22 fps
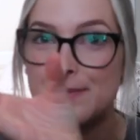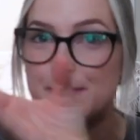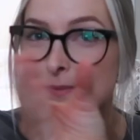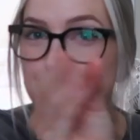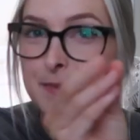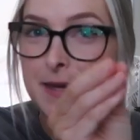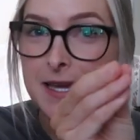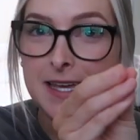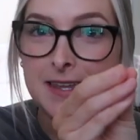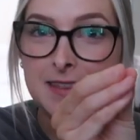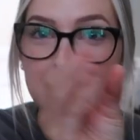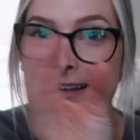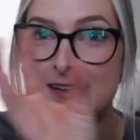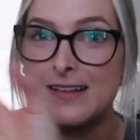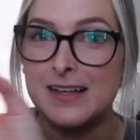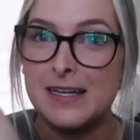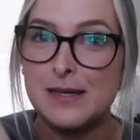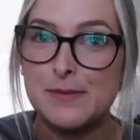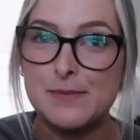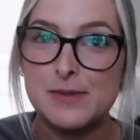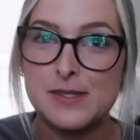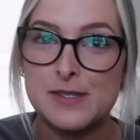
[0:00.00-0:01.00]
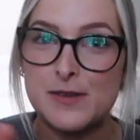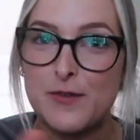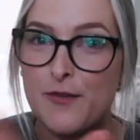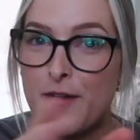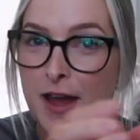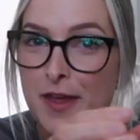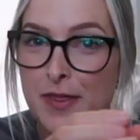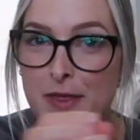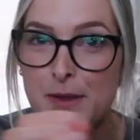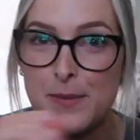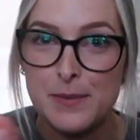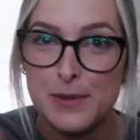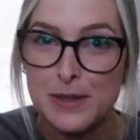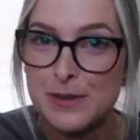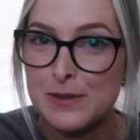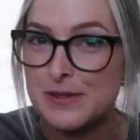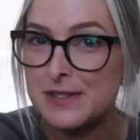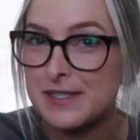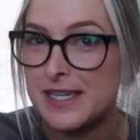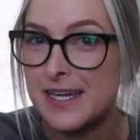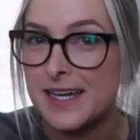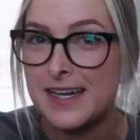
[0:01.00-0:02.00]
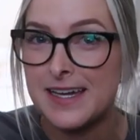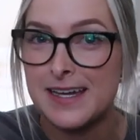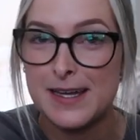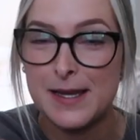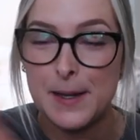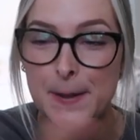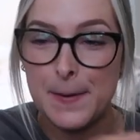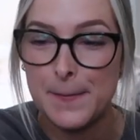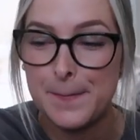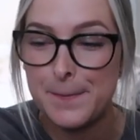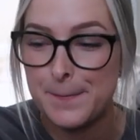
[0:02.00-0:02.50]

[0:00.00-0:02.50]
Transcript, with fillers: make the clips, find the music,